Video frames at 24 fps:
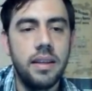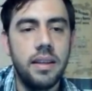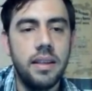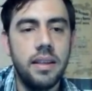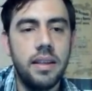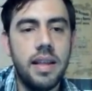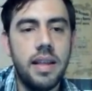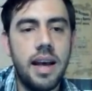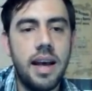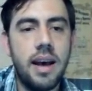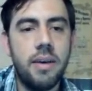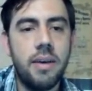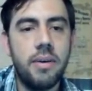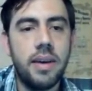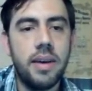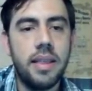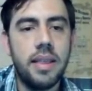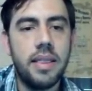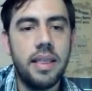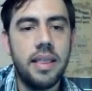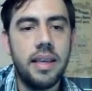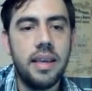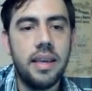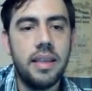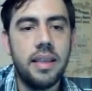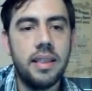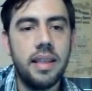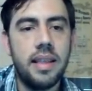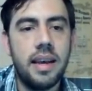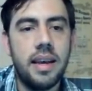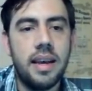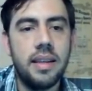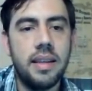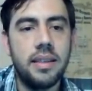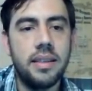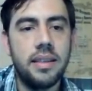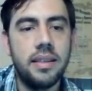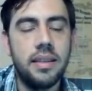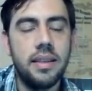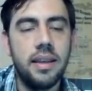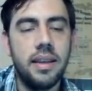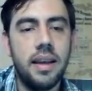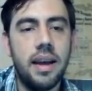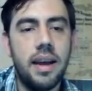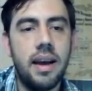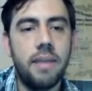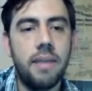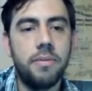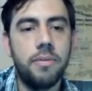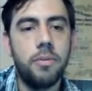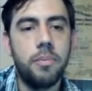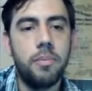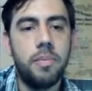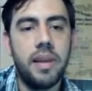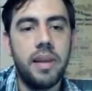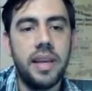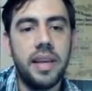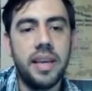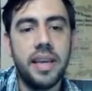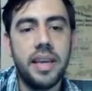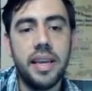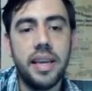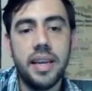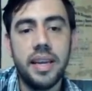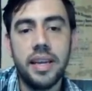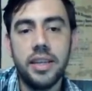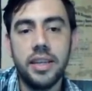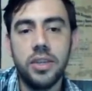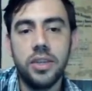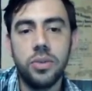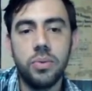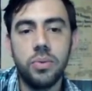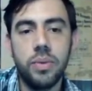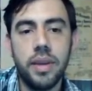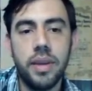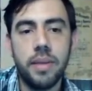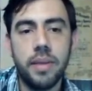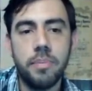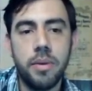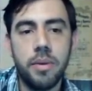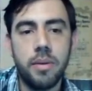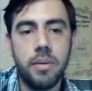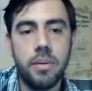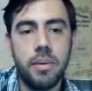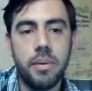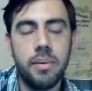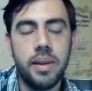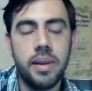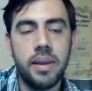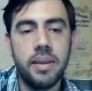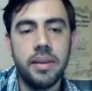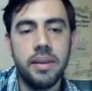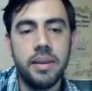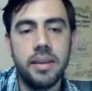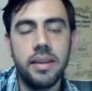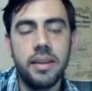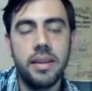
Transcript: Now I think that have to play king H3 probably.